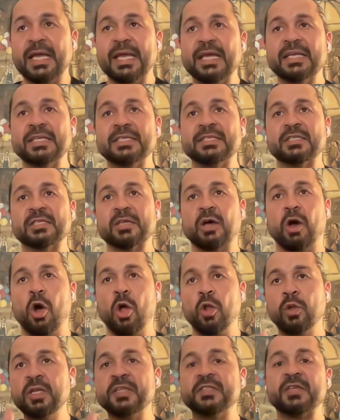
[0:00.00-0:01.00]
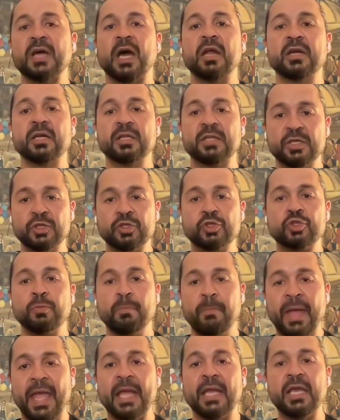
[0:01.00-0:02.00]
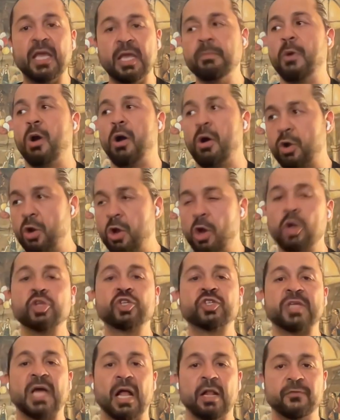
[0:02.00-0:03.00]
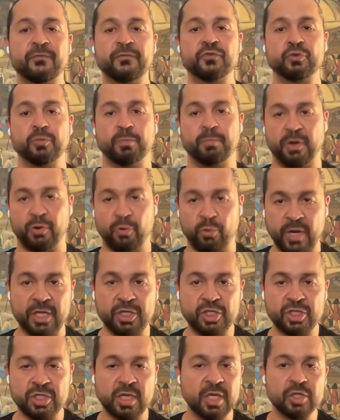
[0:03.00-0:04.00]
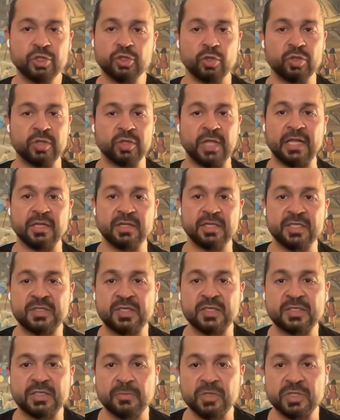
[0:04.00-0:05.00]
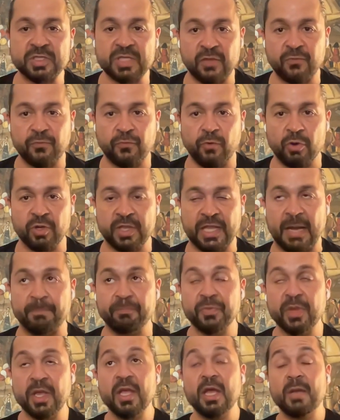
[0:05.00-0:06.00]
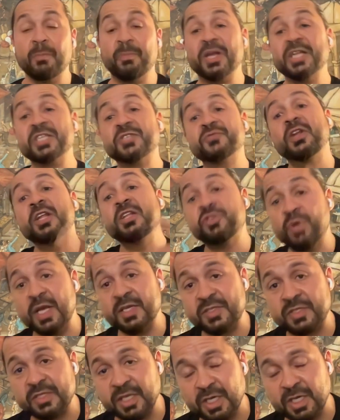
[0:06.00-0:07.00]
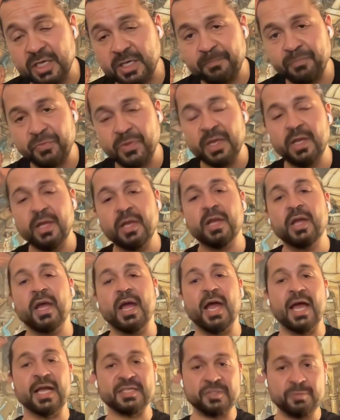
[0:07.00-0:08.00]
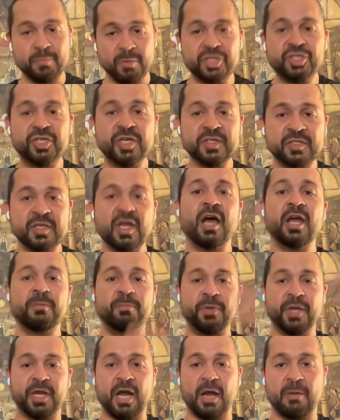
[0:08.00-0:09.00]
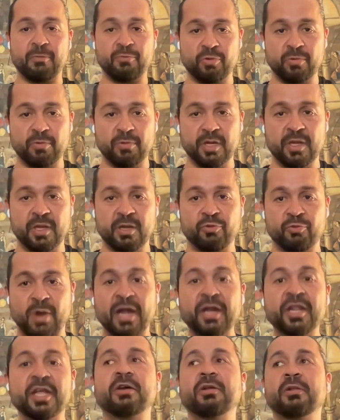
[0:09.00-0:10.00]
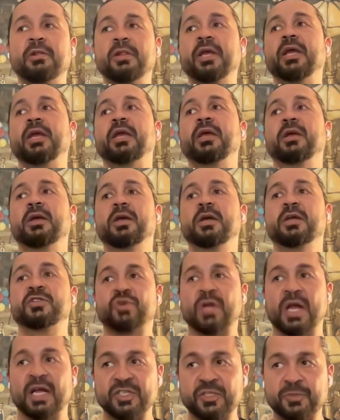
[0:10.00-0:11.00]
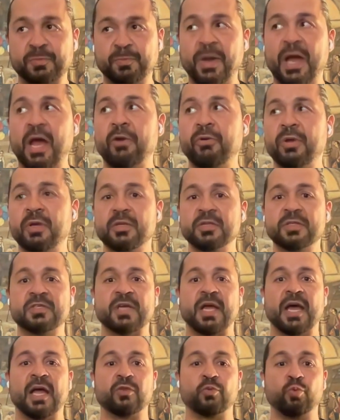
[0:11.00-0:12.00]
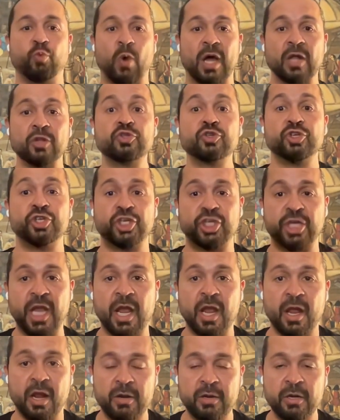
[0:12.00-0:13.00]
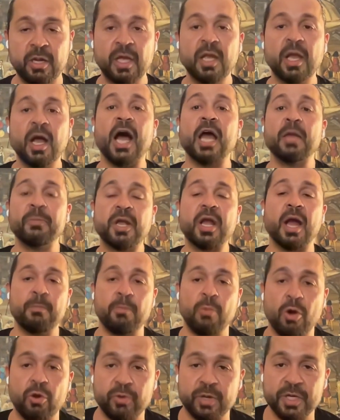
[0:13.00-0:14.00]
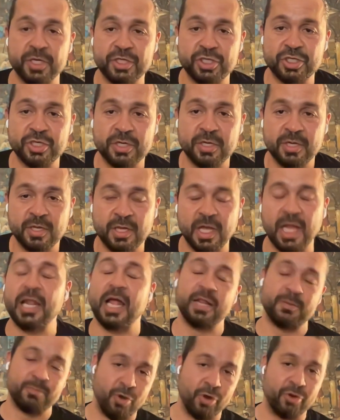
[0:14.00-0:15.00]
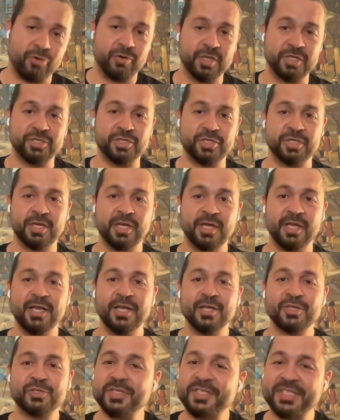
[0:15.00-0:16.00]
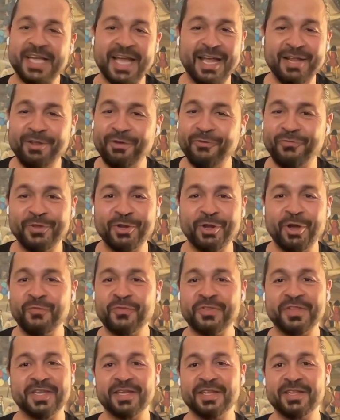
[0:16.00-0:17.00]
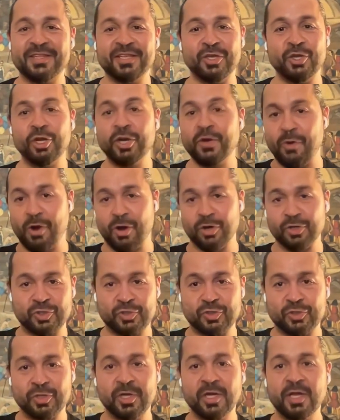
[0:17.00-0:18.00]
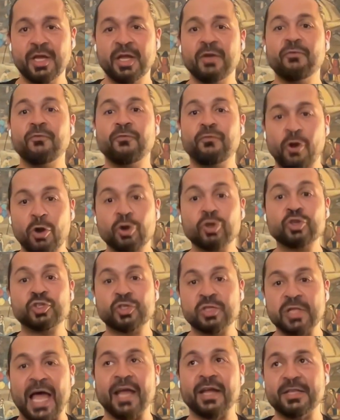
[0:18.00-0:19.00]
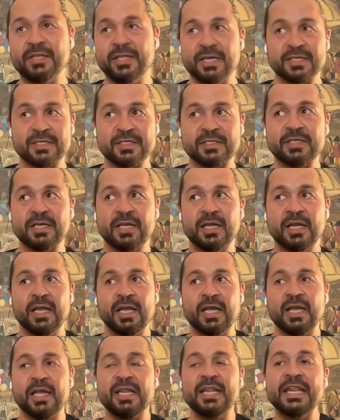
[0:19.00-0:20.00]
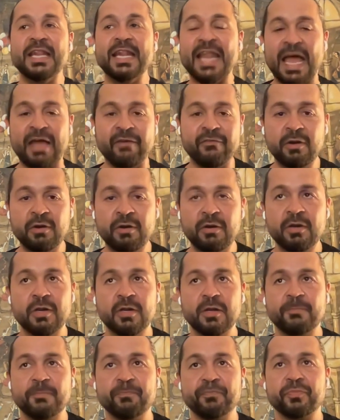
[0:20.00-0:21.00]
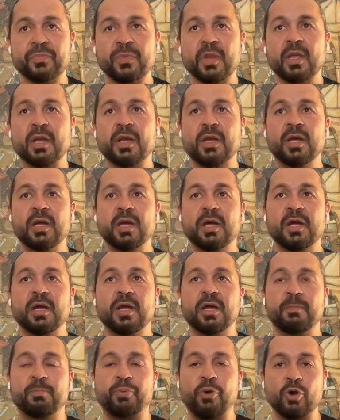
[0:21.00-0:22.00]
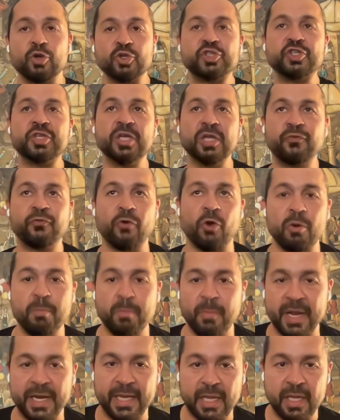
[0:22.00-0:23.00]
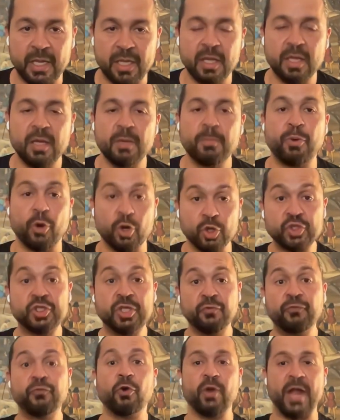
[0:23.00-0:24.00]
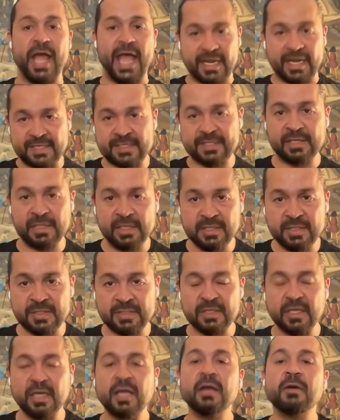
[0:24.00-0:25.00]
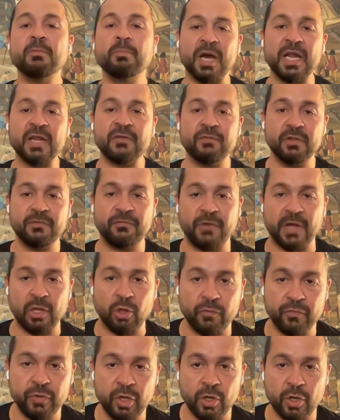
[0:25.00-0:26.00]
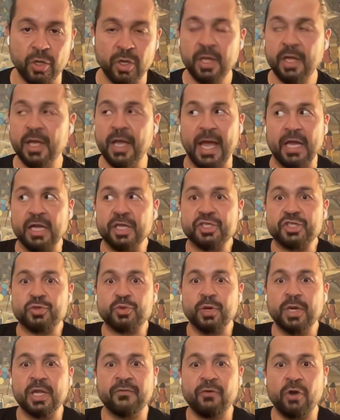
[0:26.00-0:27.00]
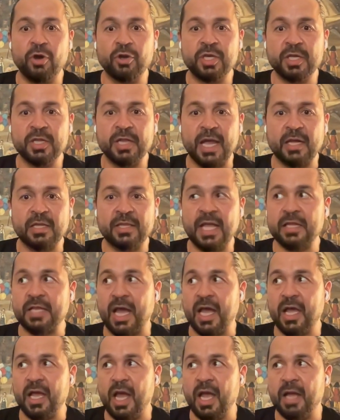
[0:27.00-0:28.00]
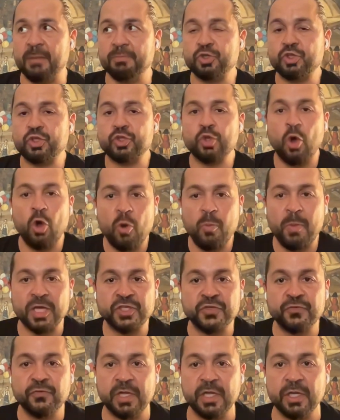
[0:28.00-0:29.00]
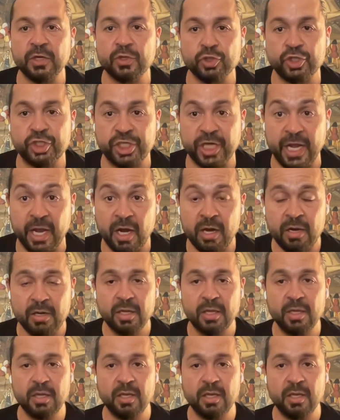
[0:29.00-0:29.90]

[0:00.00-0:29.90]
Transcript: is only target is to make him or herself to be rich, so then this system is not for them. But it's very interesting. As much as I become radically transparent and want to share, I become more rich, a lot more rich. So it's kind of, the universe works like this. Never proceed for money. Pursue for excellence, money will follow you. And it's really working like that. I am so much willing to share.